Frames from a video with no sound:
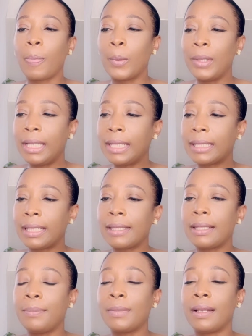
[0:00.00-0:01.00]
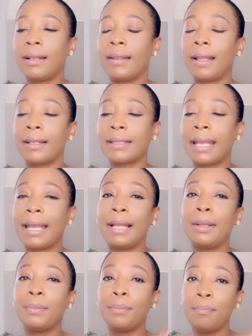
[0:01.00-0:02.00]
One of the systems that's
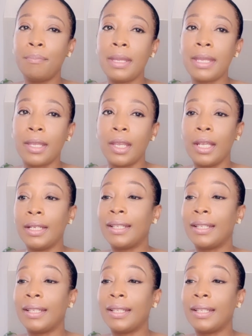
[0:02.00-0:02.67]
helped me